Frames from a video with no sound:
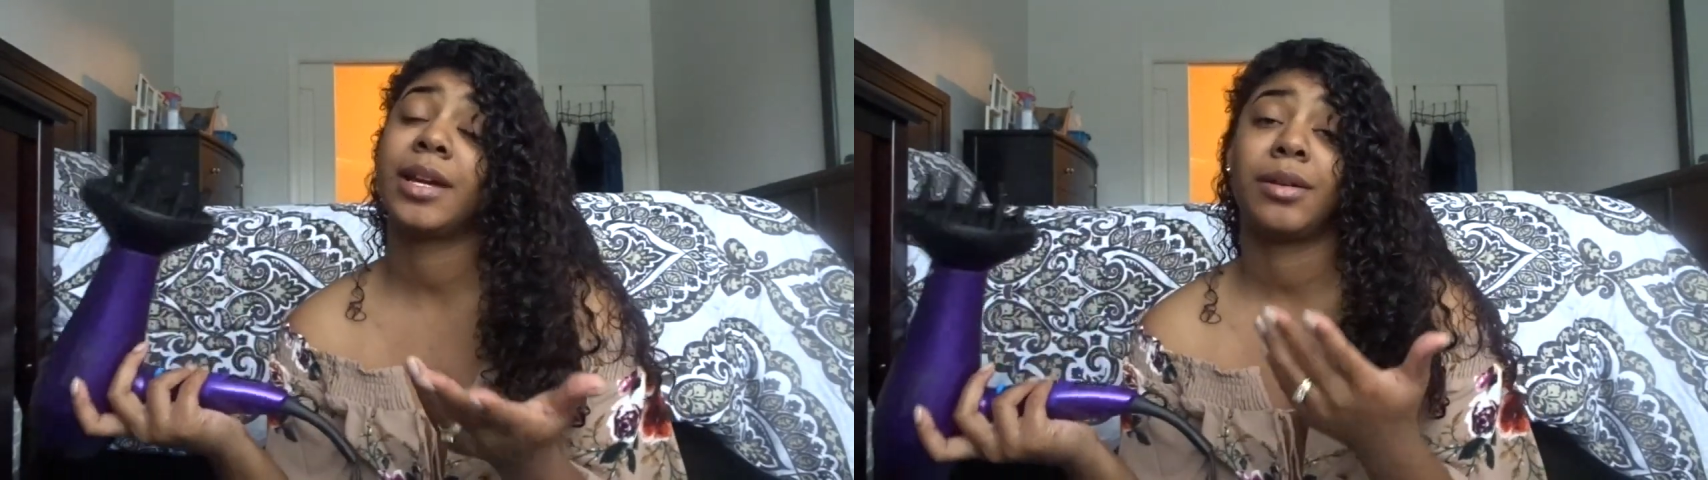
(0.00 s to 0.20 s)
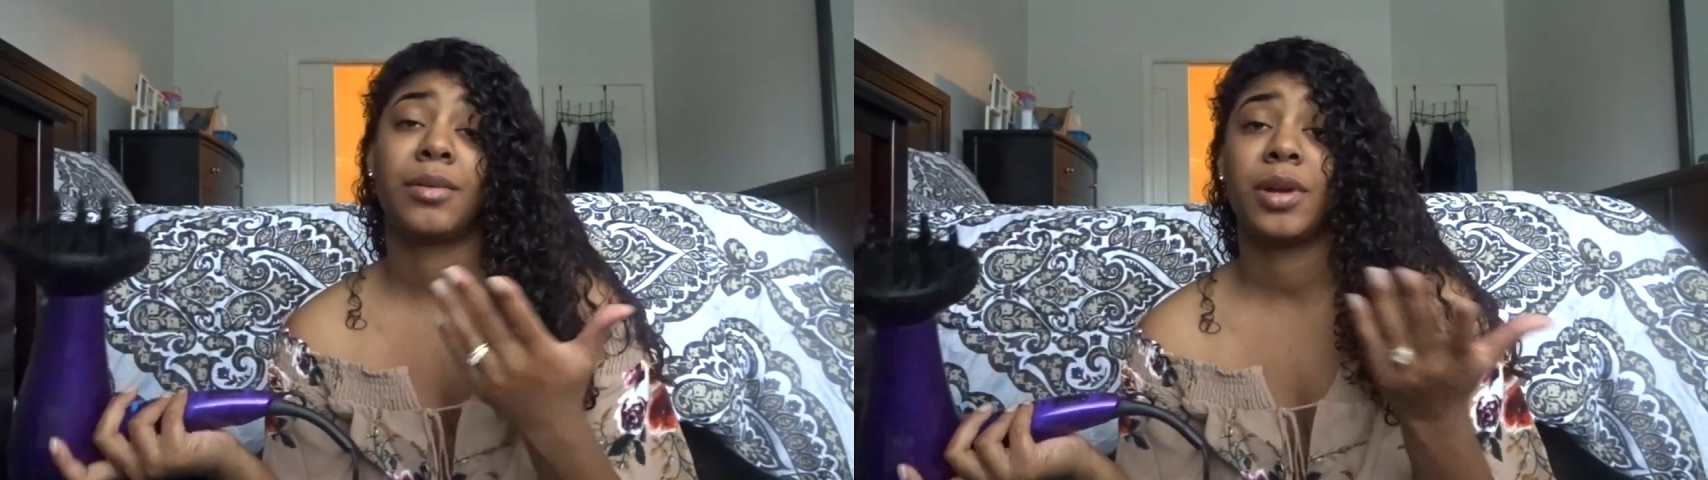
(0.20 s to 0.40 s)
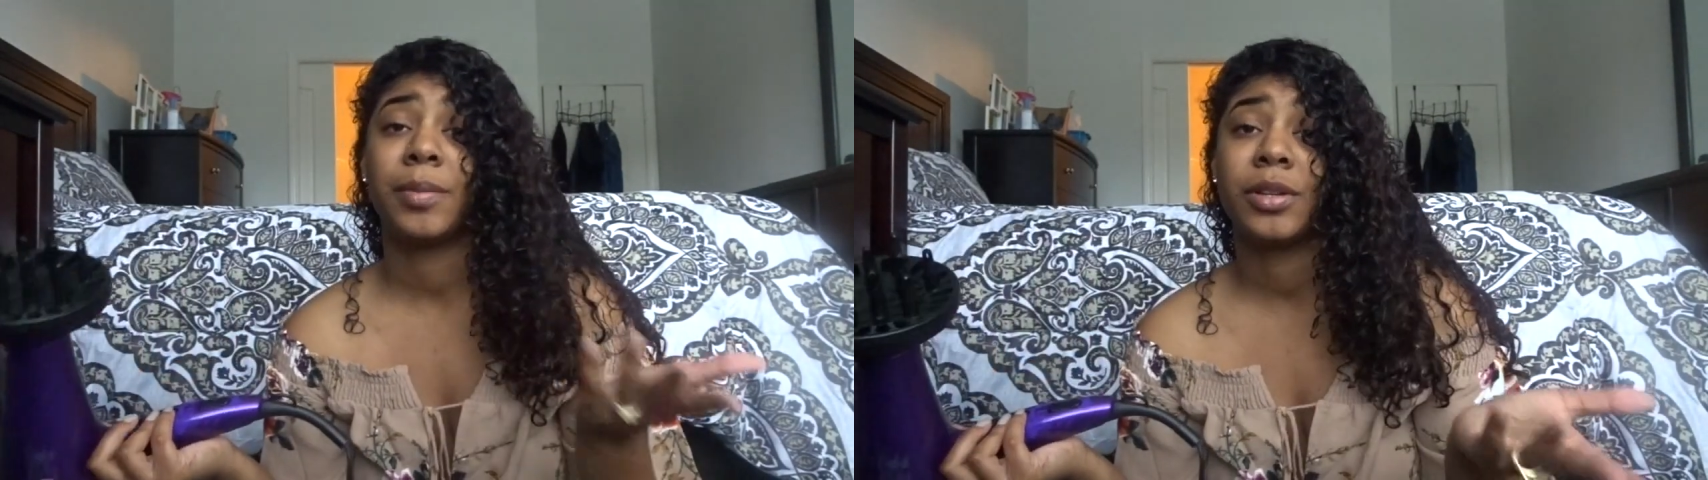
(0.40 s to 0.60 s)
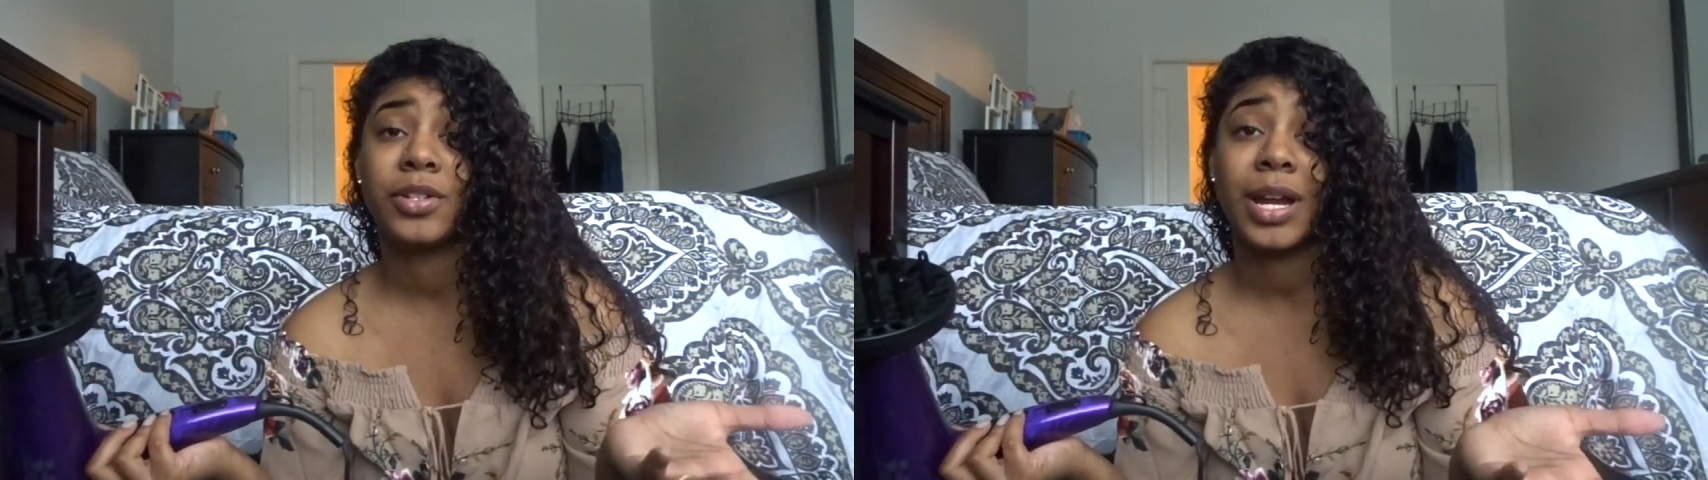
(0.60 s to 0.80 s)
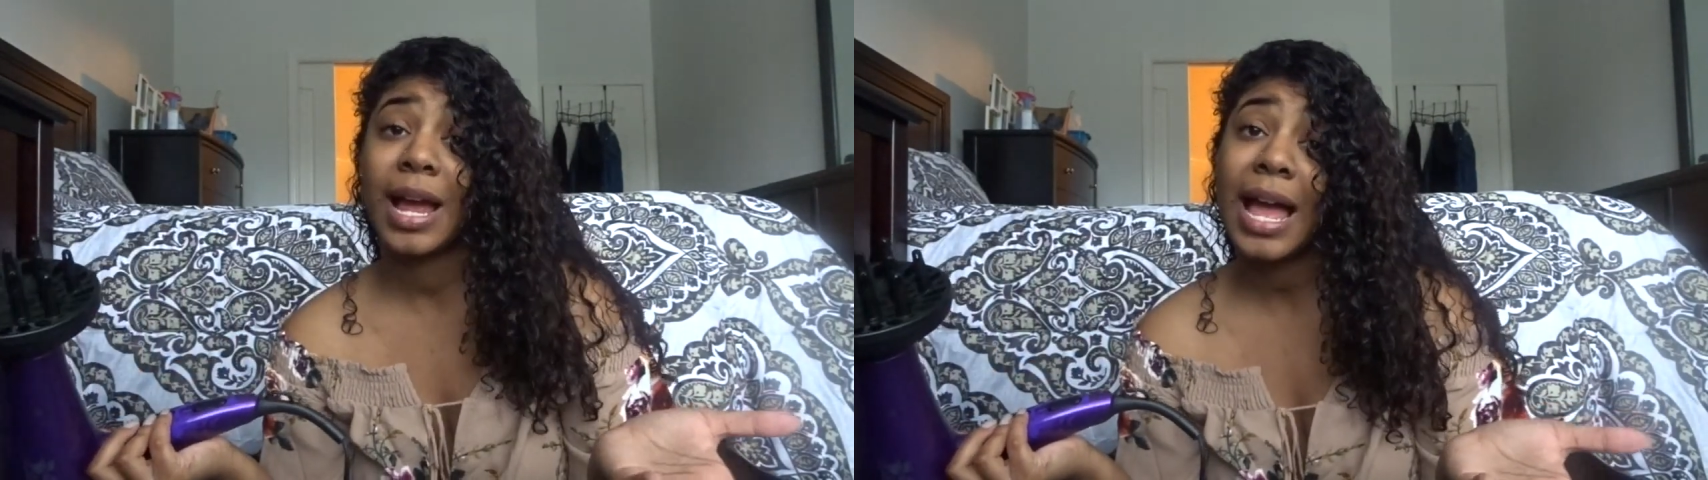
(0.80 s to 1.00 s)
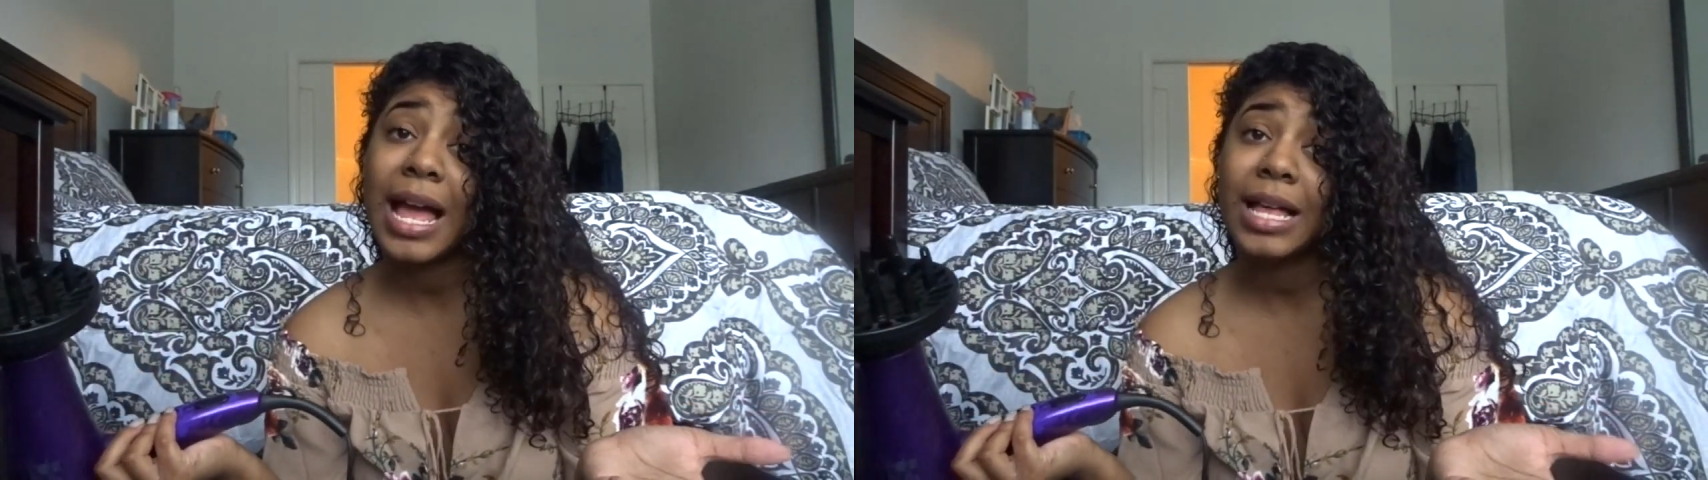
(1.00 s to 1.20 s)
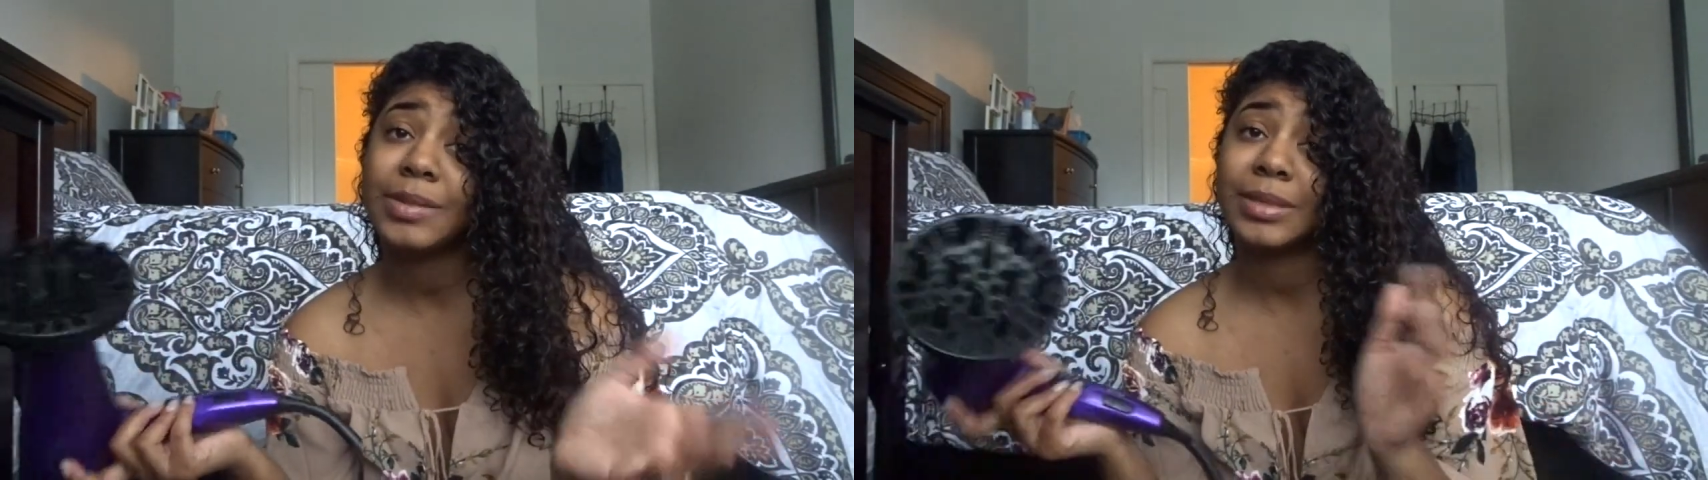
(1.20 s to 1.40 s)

I don't know what your blow dryer has,